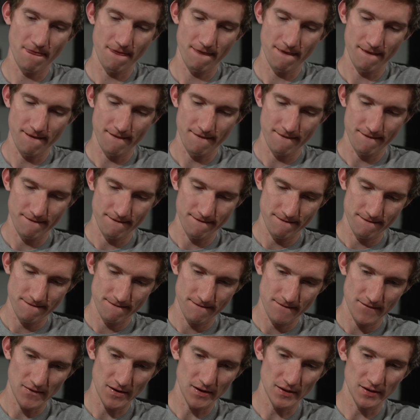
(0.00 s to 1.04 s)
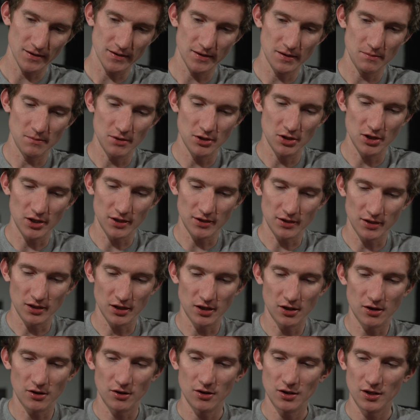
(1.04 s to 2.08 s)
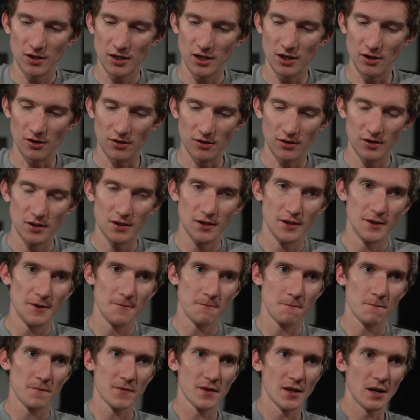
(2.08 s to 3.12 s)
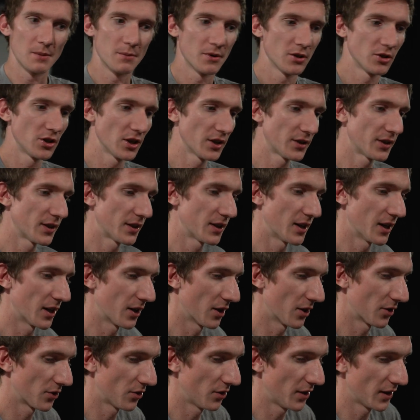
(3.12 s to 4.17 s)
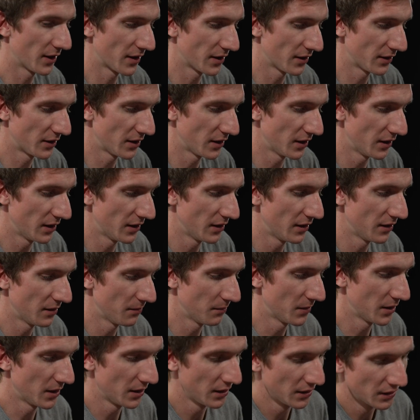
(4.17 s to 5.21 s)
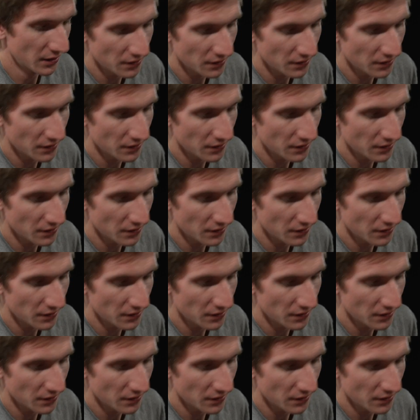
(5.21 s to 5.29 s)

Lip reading: You guys can see me adjusting. Oh, here. I'm gonna adjust this kicker so you guys can see me